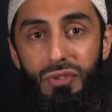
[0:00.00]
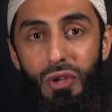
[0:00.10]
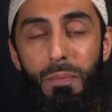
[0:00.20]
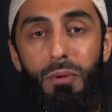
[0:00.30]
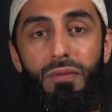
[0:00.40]

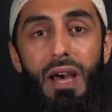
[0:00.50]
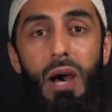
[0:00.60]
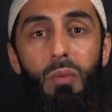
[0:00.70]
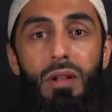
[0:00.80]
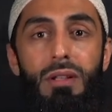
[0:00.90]
top of
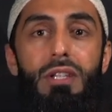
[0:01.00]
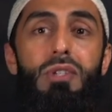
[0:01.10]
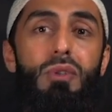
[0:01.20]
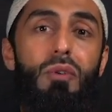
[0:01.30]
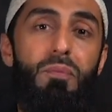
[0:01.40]
our
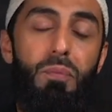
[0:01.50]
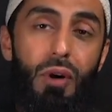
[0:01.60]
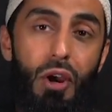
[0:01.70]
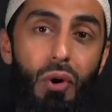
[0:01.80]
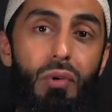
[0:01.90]
list of
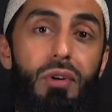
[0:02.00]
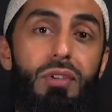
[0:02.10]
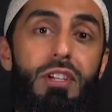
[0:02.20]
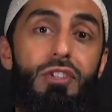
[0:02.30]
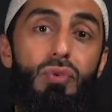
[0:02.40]

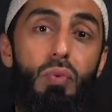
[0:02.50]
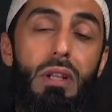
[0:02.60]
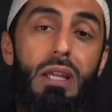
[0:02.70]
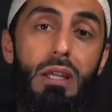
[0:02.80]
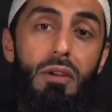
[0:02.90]
priorities to
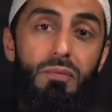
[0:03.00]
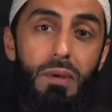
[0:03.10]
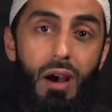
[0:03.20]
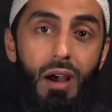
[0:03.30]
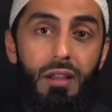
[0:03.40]
leave
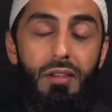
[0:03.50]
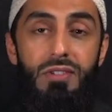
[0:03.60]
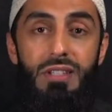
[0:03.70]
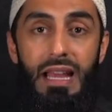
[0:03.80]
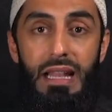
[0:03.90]
behind
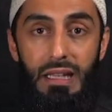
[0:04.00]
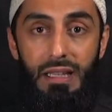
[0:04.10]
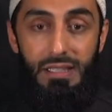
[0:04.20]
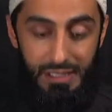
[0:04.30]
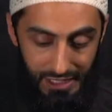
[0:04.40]
us a
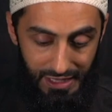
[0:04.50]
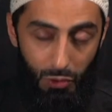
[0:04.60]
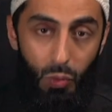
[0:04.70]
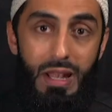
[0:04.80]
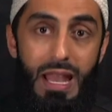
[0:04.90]
legacy that
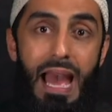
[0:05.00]
will